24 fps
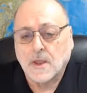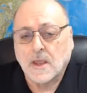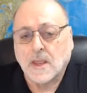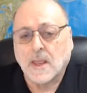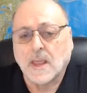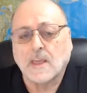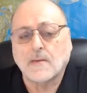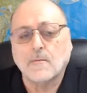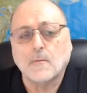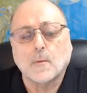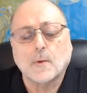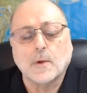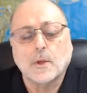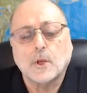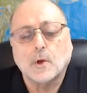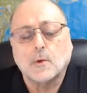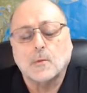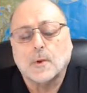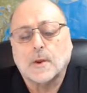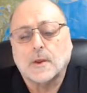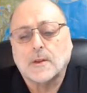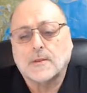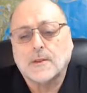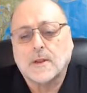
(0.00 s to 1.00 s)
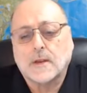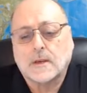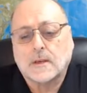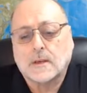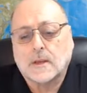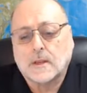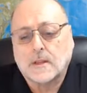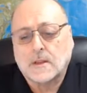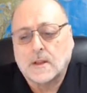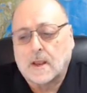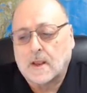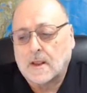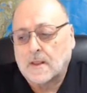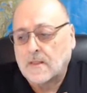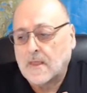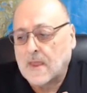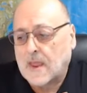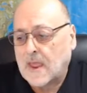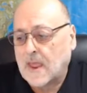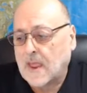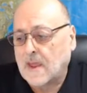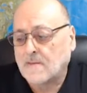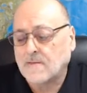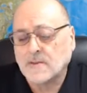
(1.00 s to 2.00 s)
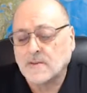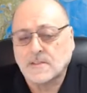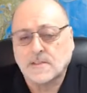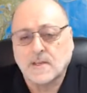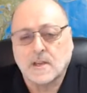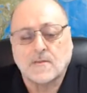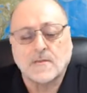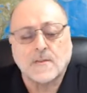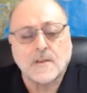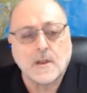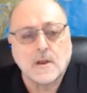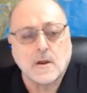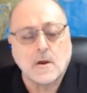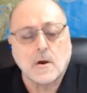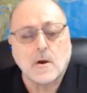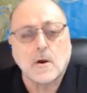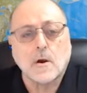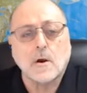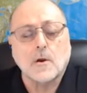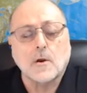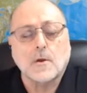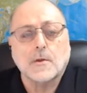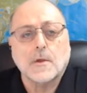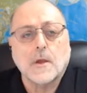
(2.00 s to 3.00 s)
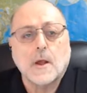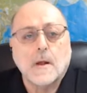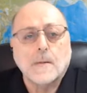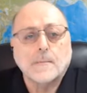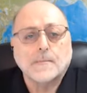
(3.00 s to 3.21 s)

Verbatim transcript: even when you read that the, the heavens and the earth,